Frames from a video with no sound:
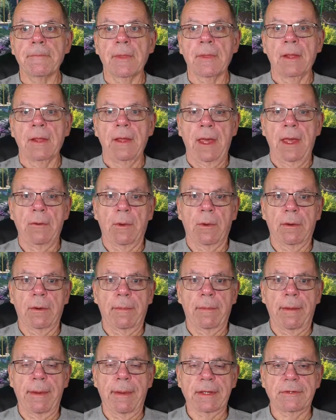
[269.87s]
and one of
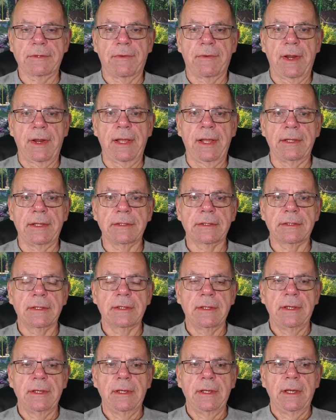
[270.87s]
my best friends.
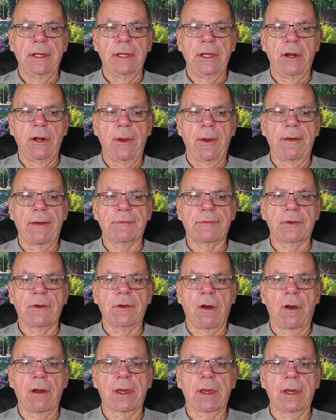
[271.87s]
You know, after
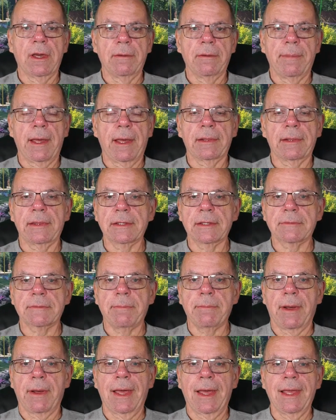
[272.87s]
talking about this
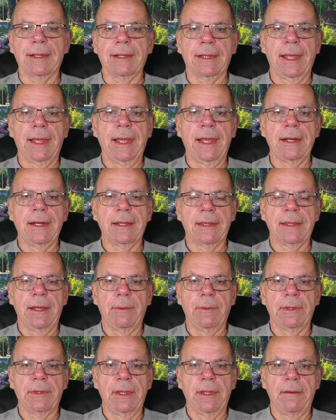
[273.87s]
buying land
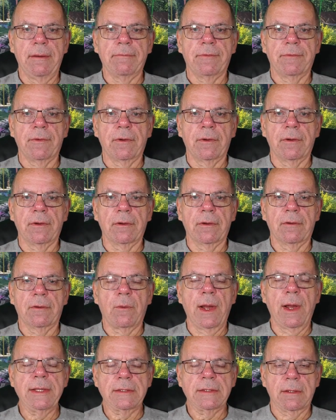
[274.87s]
thing with him for
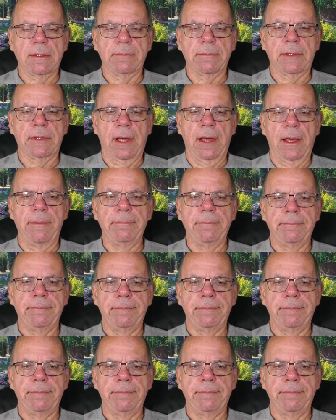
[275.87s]
quite some time,